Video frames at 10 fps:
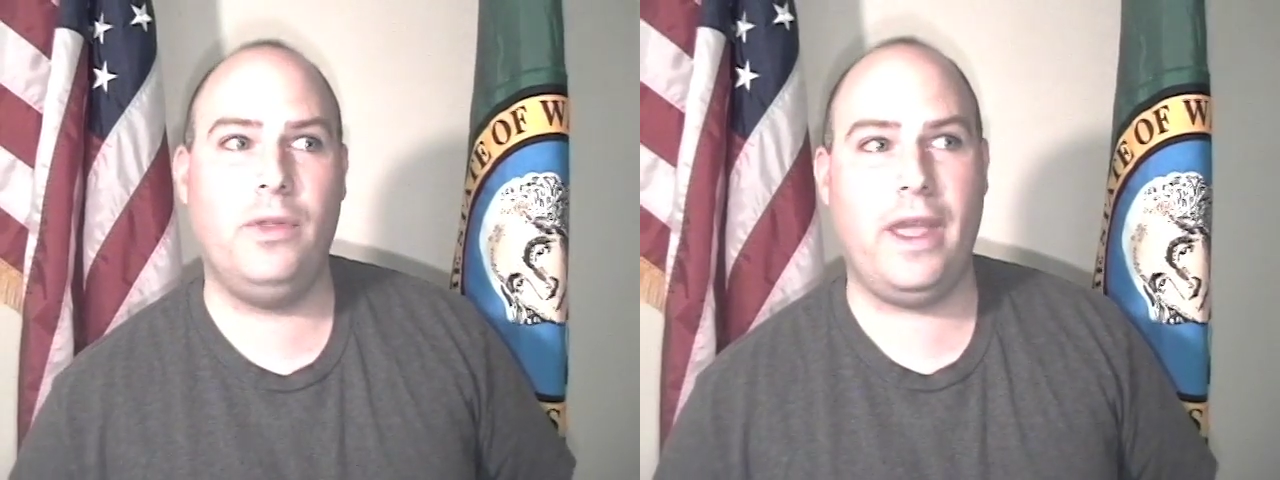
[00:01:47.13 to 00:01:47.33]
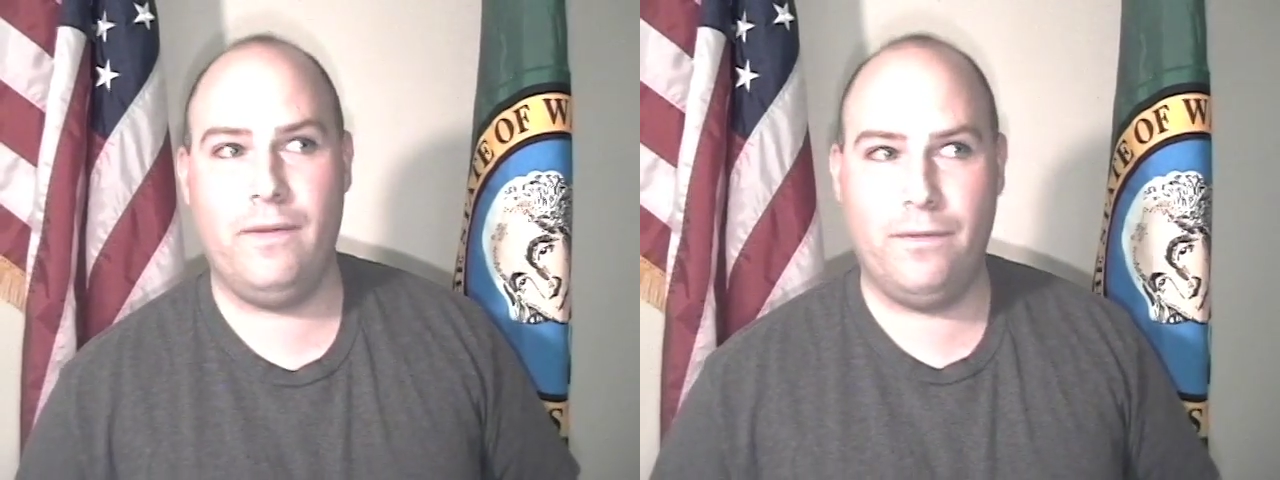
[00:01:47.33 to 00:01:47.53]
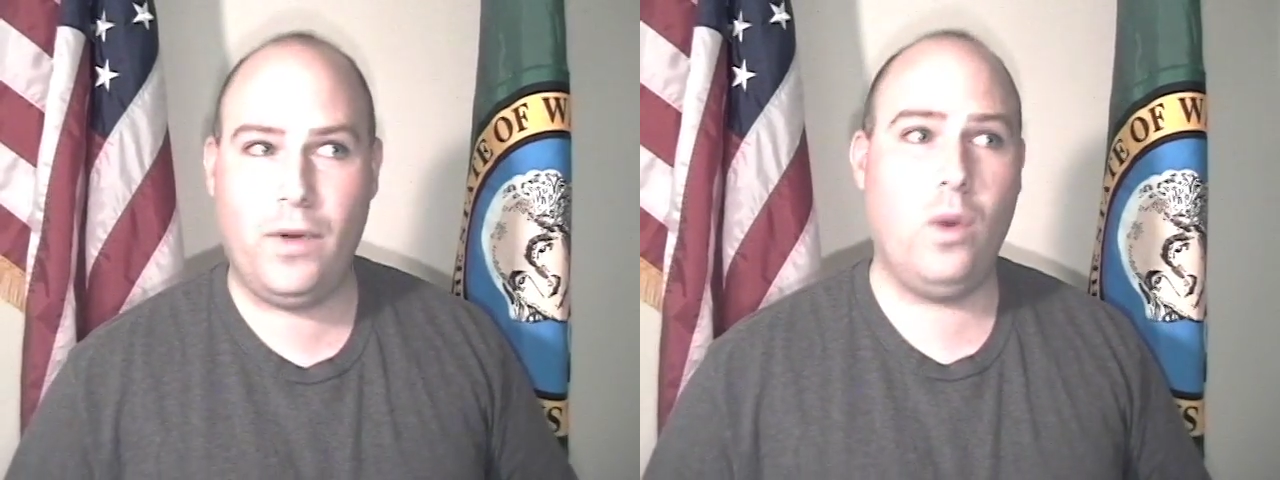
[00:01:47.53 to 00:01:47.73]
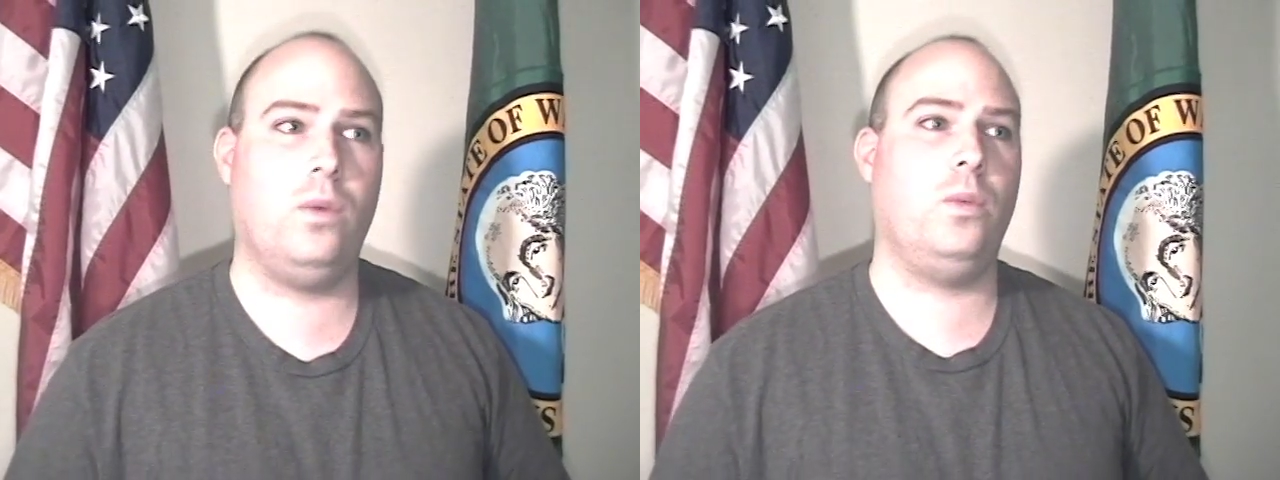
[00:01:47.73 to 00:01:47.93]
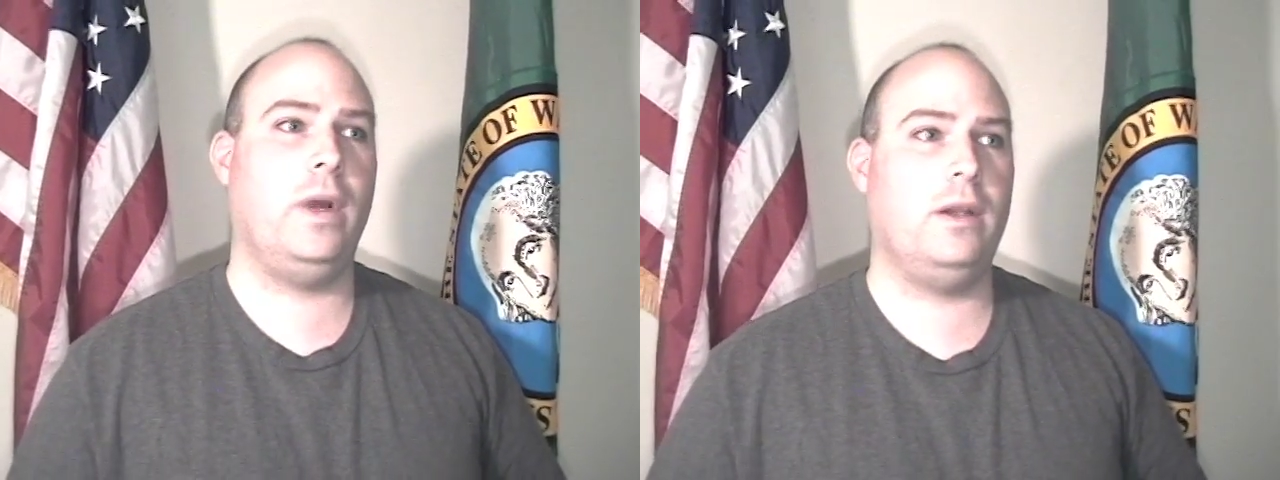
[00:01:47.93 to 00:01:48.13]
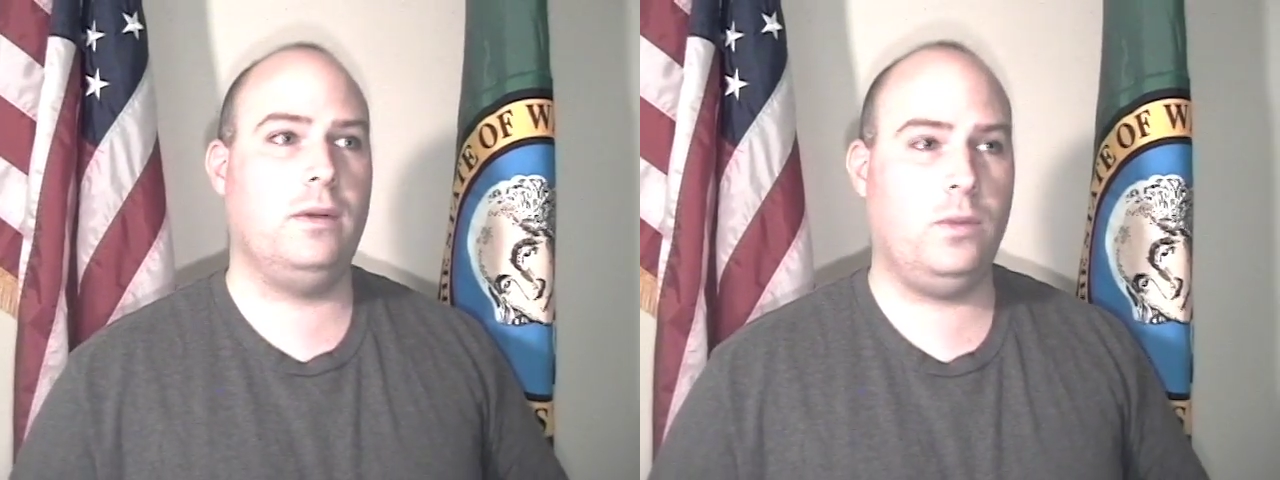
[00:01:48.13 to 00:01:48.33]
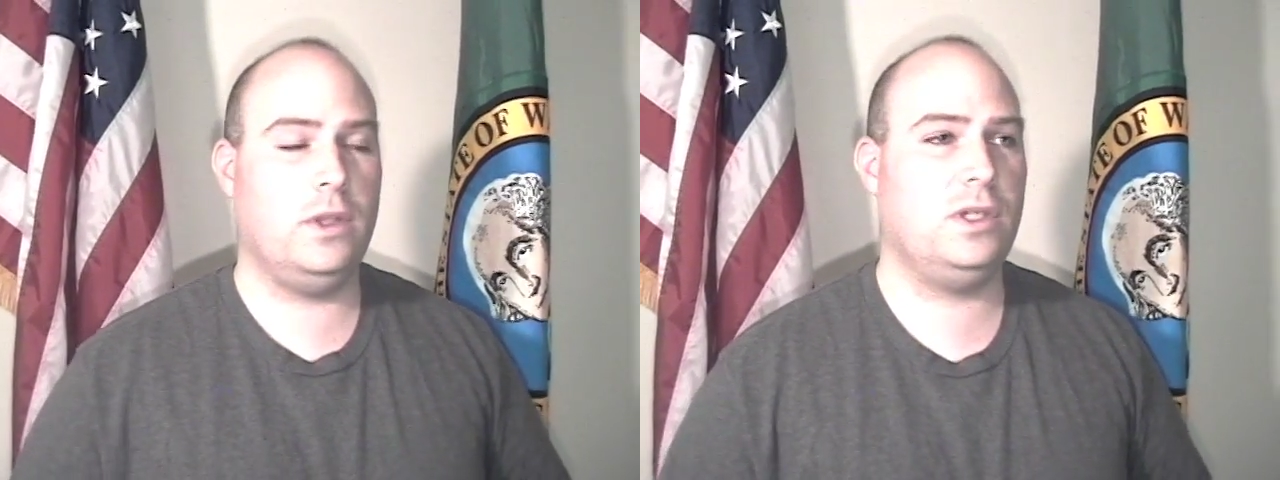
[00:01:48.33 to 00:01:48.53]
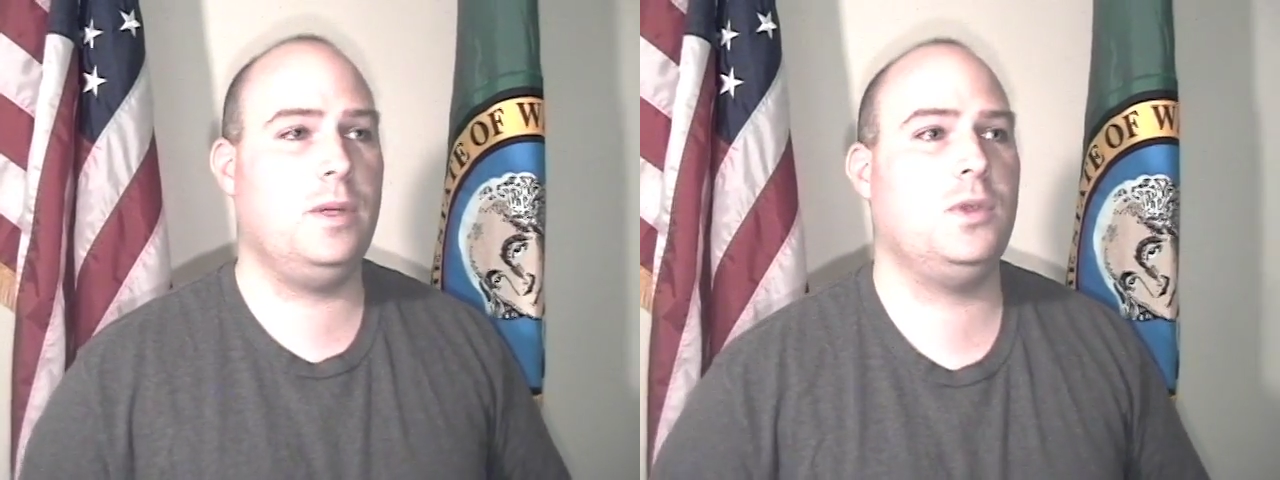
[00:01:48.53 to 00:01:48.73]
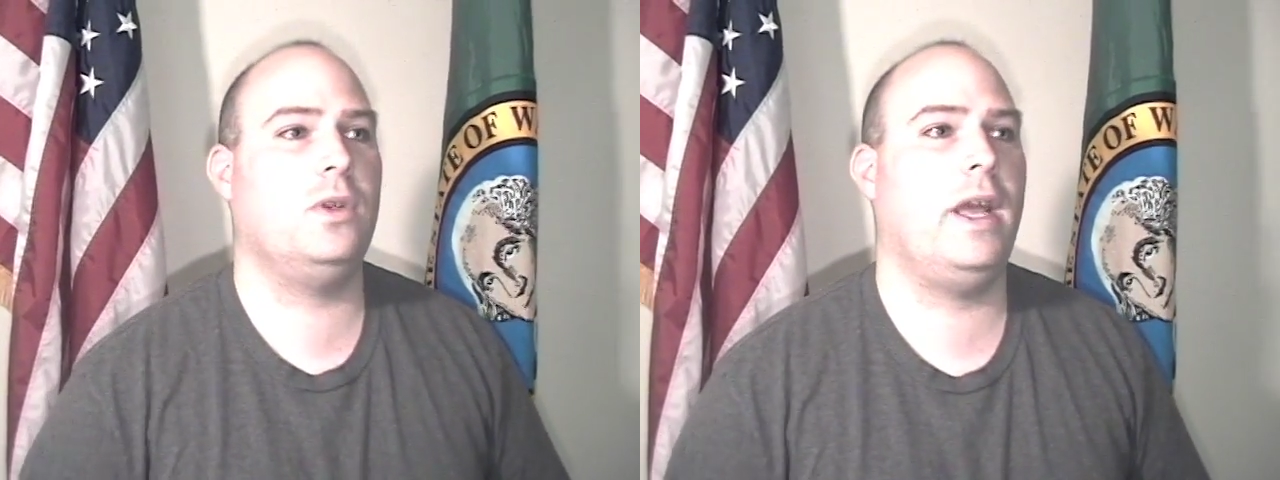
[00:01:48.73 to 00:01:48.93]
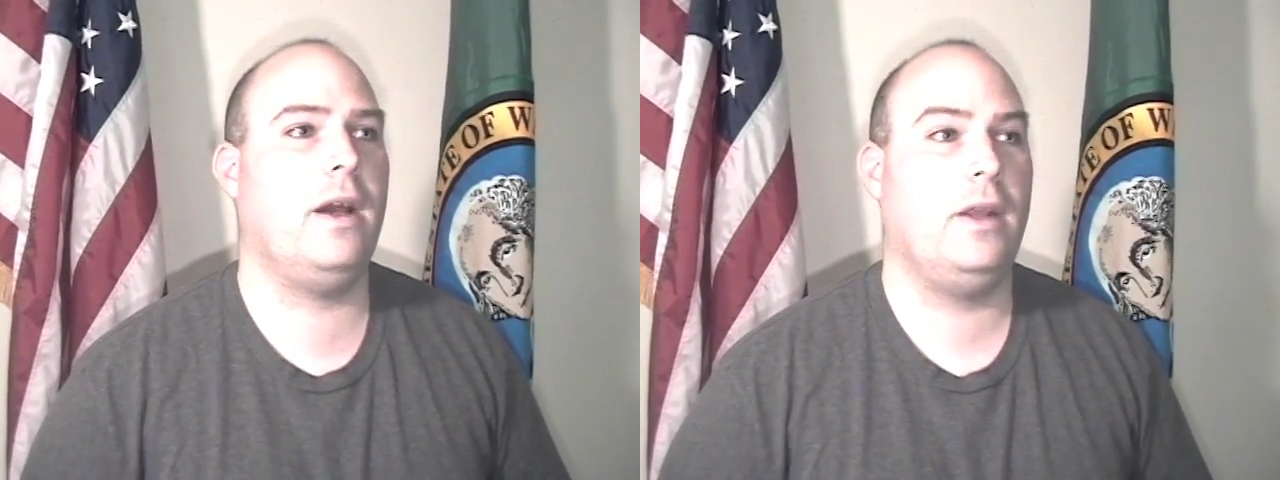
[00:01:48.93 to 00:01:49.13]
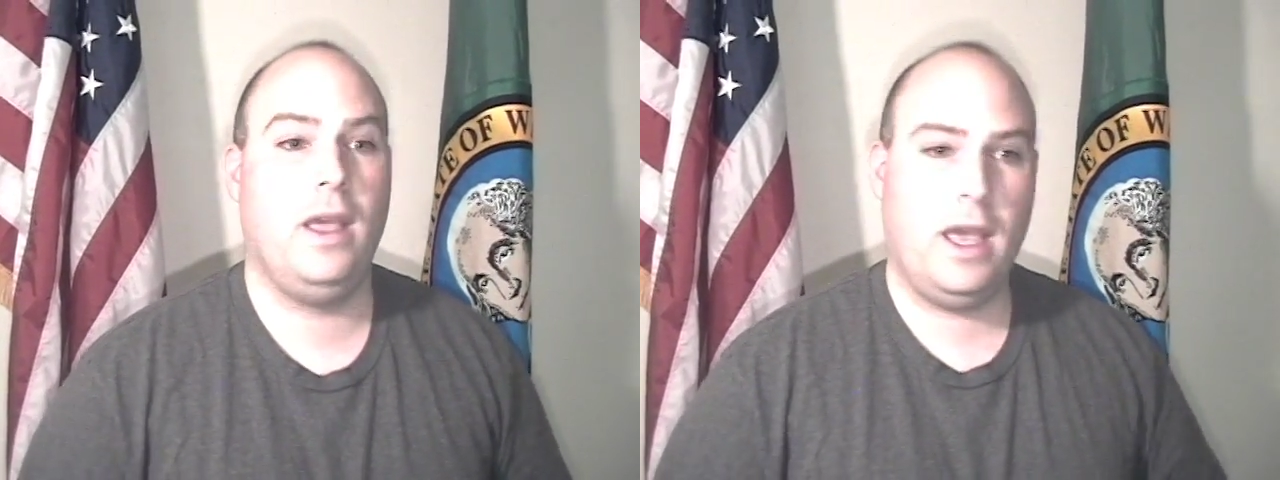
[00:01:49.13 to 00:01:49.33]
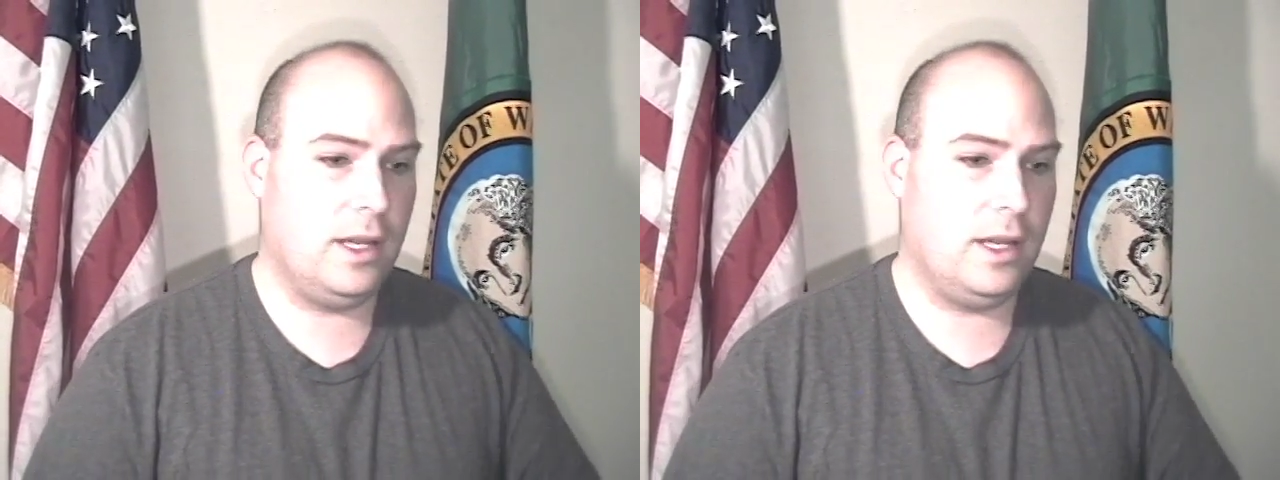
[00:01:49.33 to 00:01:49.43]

they vote when the chips are down.